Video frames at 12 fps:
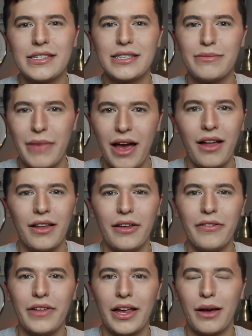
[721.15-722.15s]
smell
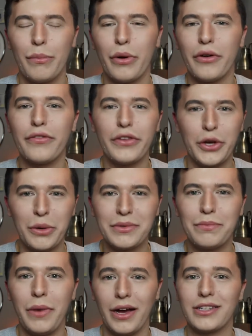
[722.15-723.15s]
of like a
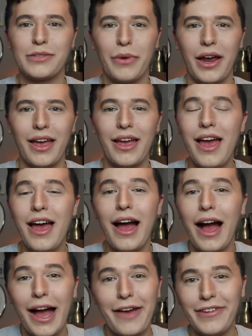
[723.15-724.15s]
perfumed bug spray.
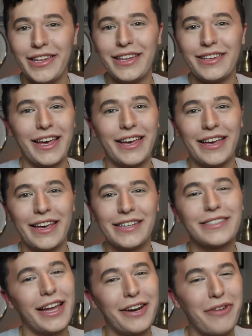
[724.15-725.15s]
I really like it.
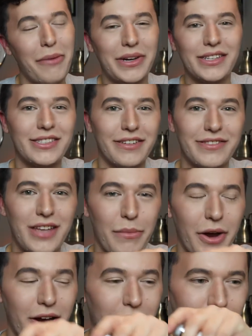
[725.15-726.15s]
It's kind of reminiscent of
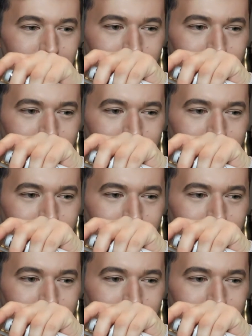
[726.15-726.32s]
summer.